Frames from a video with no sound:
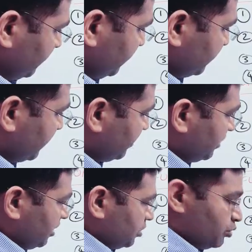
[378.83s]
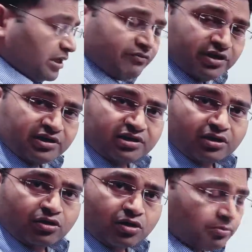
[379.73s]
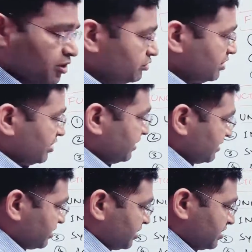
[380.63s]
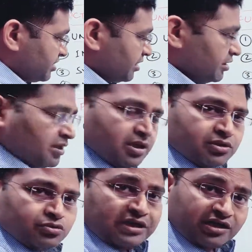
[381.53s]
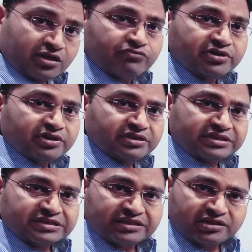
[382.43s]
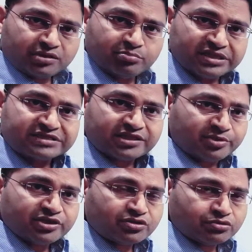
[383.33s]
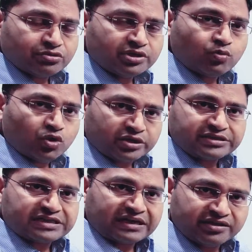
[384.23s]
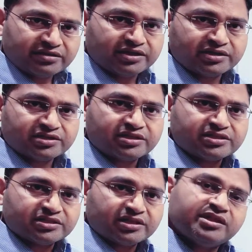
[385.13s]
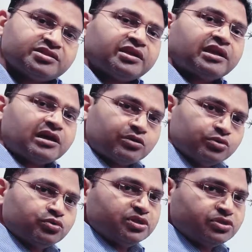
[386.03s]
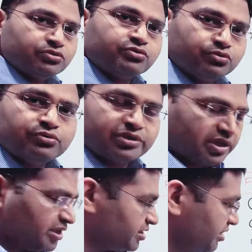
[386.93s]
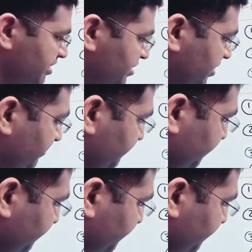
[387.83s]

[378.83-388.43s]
Then you would have heard a lot about the regression testing. So I'll cover this in a complete separate tutorial, what exactly regression testing is and how you need to do regression testing.